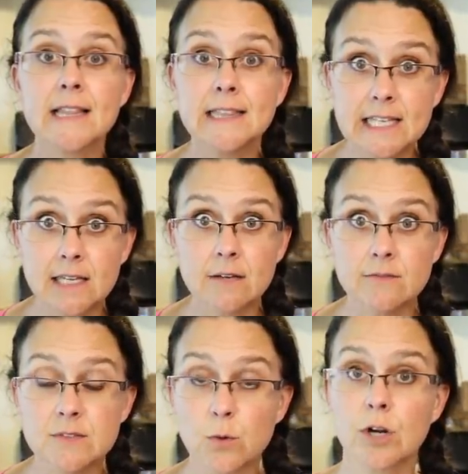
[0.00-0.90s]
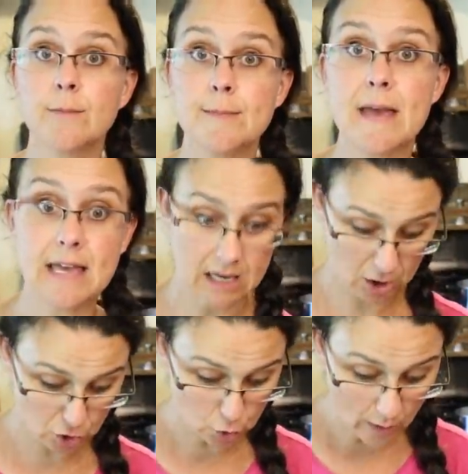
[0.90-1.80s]
leaves. We're gonna be
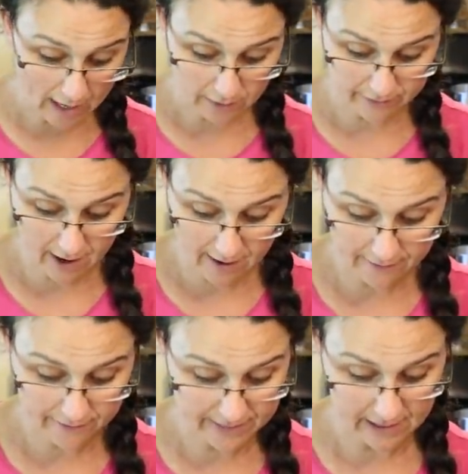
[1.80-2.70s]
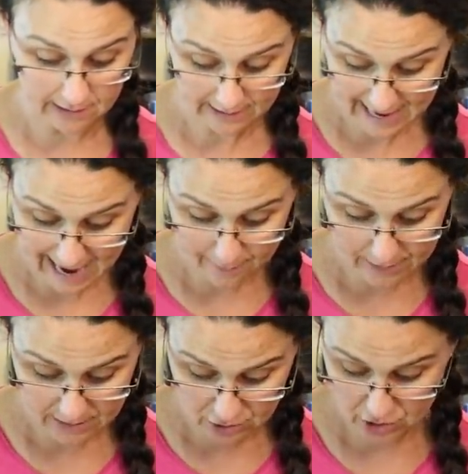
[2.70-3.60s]
making 12 of the
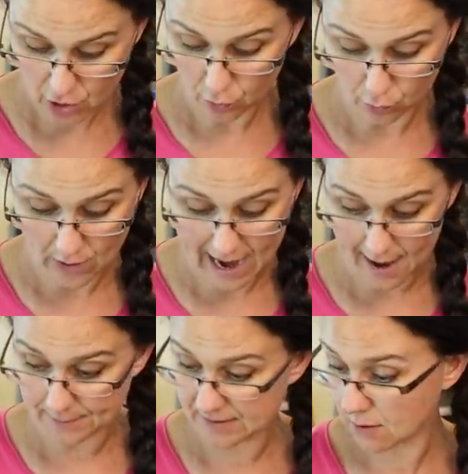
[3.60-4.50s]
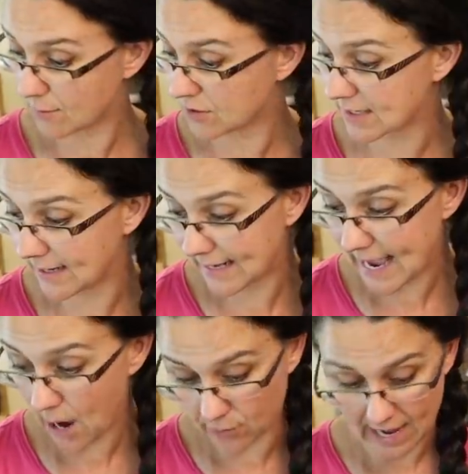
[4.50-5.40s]
cabbage wraps. So I'm just gonna
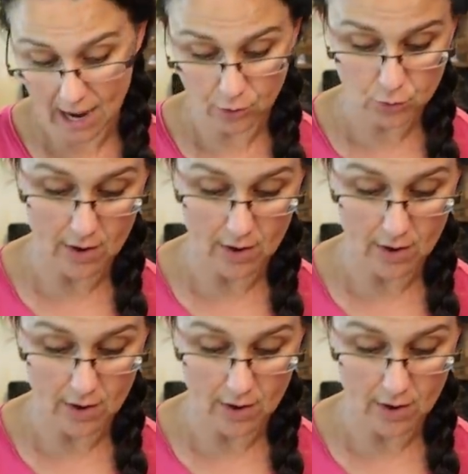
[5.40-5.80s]
count out